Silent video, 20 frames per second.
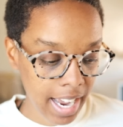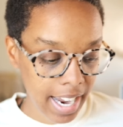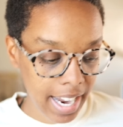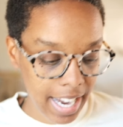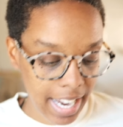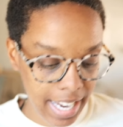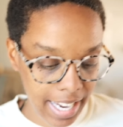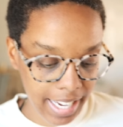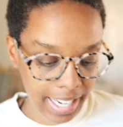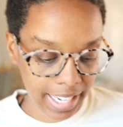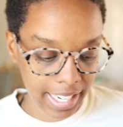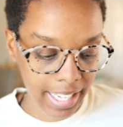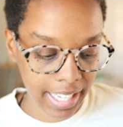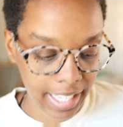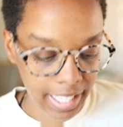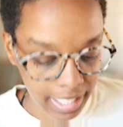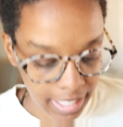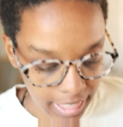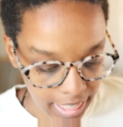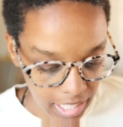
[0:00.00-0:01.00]

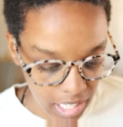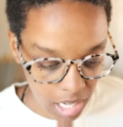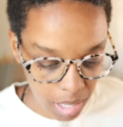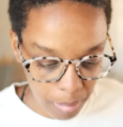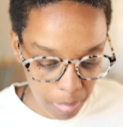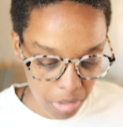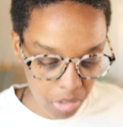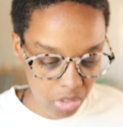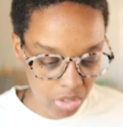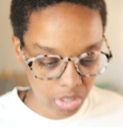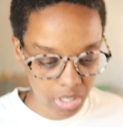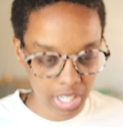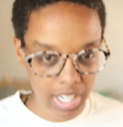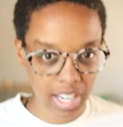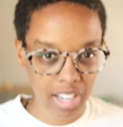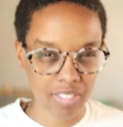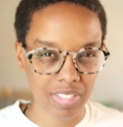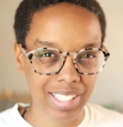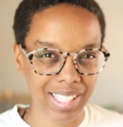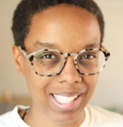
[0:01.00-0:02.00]
I think I'm also going to
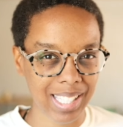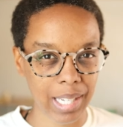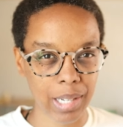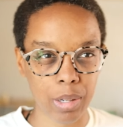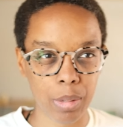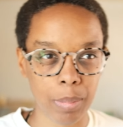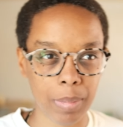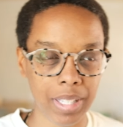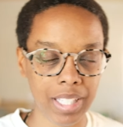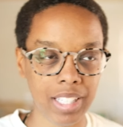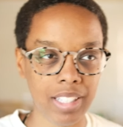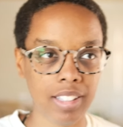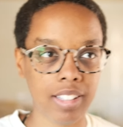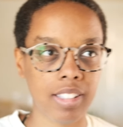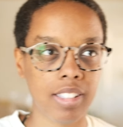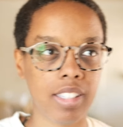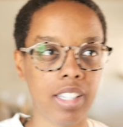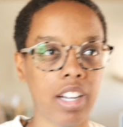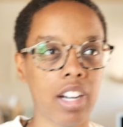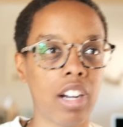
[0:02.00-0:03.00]
have a sale bin,
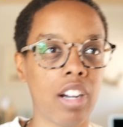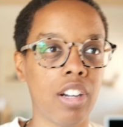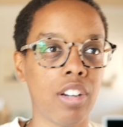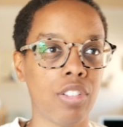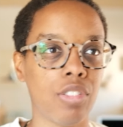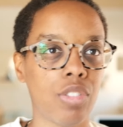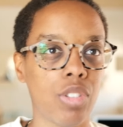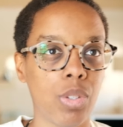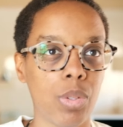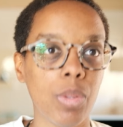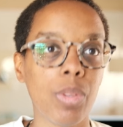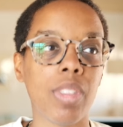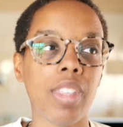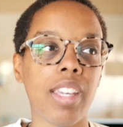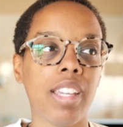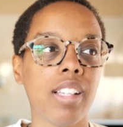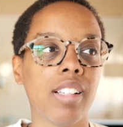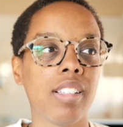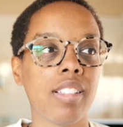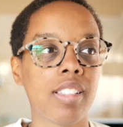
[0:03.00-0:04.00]
because there are a few
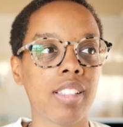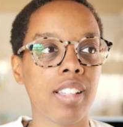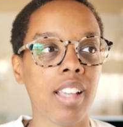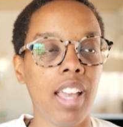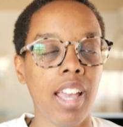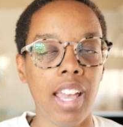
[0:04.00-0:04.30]
things